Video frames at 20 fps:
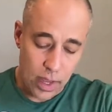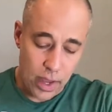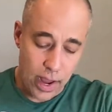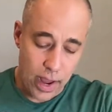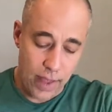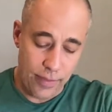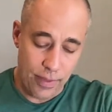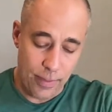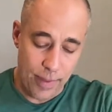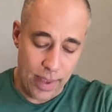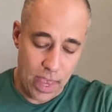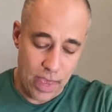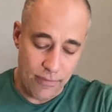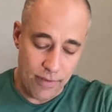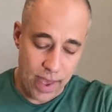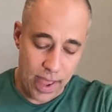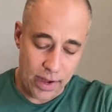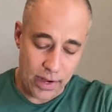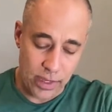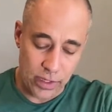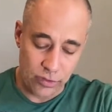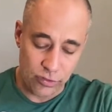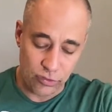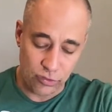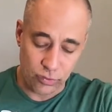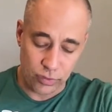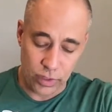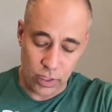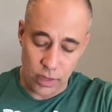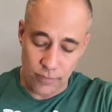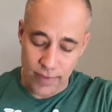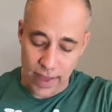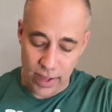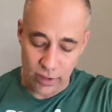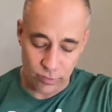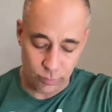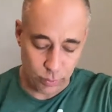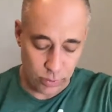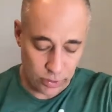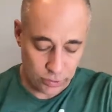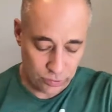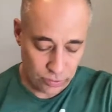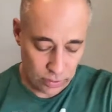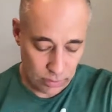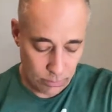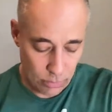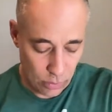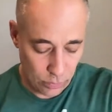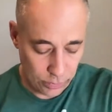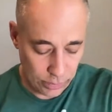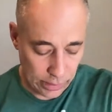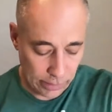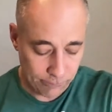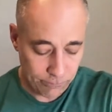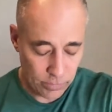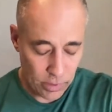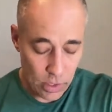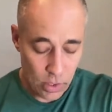and they may have had a history of aspiration pneumonia.